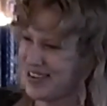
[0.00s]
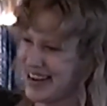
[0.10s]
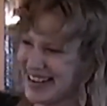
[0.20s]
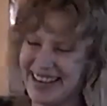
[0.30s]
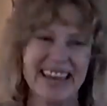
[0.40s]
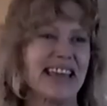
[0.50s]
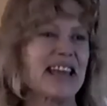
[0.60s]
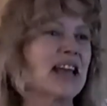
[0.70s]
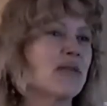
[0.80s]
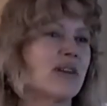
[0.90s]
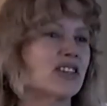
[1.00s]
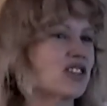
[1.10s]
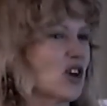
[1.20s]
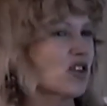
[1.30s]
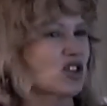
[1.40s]
right?
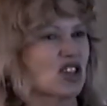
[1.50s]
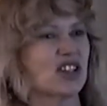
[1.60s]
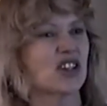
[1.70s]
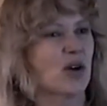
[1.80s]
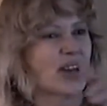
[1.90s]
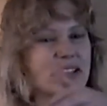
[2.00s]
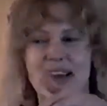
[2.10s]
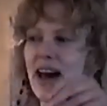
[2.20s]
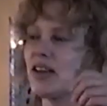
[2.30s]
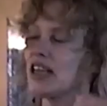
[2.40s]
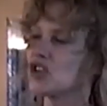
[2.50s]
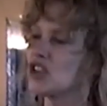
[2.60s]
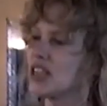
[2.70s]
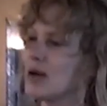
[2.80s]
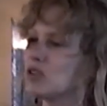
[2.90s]
But so she's going down and
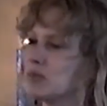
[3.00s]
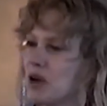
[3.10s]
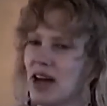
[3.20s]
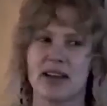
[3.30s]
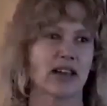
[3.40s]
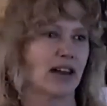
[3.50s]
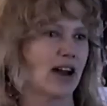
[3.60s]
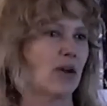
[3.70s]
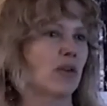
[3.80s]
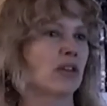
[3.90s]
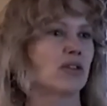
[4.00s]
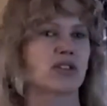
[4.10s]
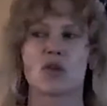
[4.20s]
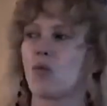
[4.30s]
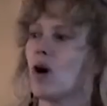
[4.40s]
she comes upon a car where
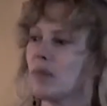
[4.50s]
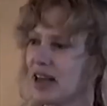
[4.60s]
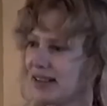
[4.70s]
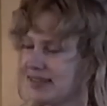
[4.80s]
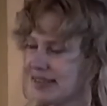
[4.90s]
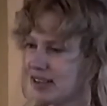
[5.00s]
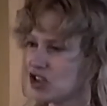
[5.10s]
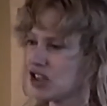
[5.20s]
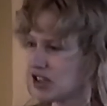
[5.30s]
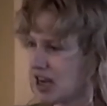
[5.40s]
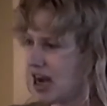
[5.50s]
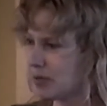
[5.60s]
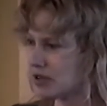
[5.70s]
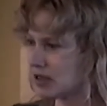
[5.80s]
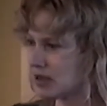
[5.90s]
there's a woman. She
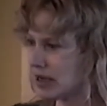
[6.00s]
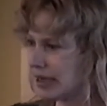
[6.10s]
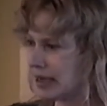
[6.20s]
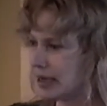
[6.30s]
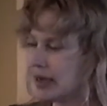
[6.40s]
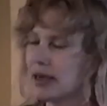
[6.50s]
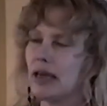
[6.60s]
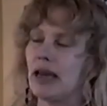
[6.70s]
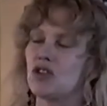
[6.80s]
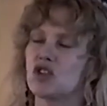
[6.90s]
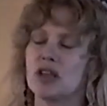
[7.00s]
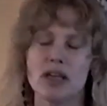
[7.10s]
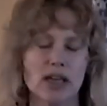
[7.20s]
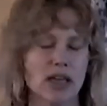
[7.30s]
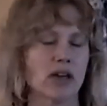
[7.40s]
stops. And she
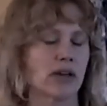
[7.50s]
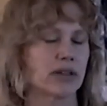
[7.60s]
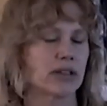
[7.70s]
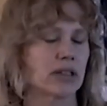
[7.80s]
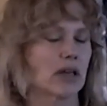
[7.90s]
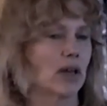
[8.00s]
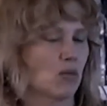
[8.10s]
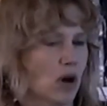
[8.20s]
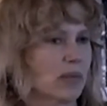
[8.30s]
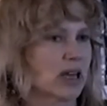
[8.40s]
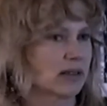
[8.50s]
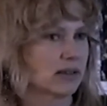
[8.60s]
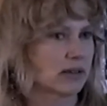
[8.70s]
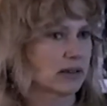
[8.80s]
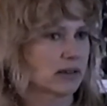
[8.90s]
hears a
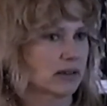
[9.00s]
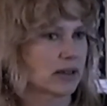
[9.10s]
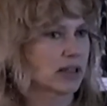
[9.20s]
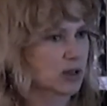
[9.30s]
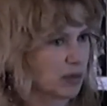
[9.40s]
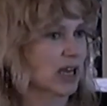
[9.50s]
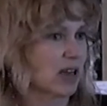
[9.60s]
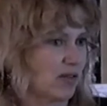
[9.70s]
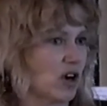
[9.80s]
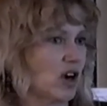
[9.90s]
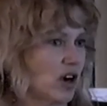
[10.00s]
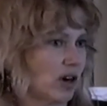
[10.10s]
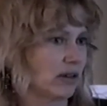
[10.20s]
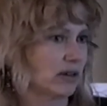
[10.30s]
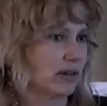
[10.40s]
woman is praying for
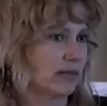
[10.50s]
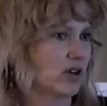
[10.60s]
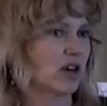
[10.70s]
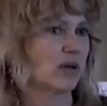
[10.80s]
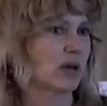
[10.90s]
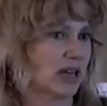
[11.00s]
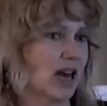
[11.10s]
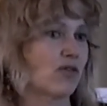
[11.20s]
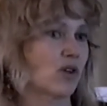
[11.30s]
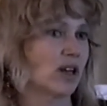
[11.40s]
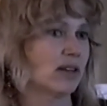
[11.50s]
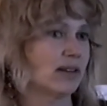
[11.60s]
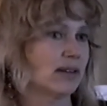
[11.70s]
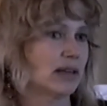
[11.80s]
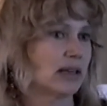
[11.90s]
her, for her recovery
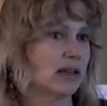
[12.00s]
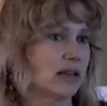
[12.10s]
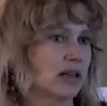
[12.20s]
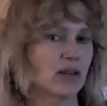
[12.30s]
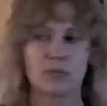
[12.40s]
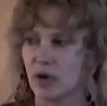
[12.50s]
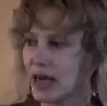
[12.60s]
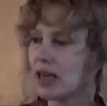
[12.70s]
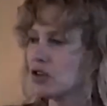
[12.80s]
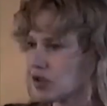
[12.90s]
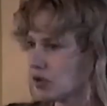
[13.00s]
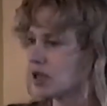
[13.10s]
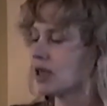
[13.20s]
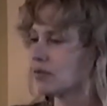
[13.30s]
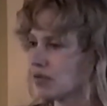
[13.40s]
and praying through
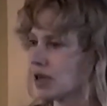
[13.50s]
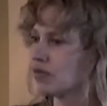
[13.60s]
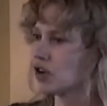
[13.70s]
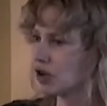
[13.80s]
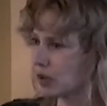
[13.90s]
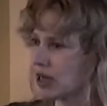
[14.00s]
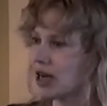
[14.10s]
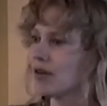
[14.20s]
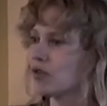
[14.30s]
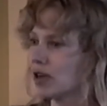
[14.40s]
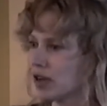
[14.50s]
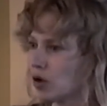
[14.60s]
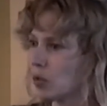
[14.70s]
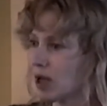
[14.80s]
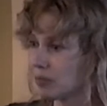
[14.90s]
the infinite for her recovery and her
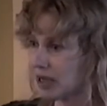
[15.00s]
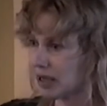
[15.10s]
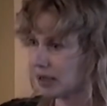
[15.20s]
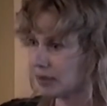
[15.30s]
well-being.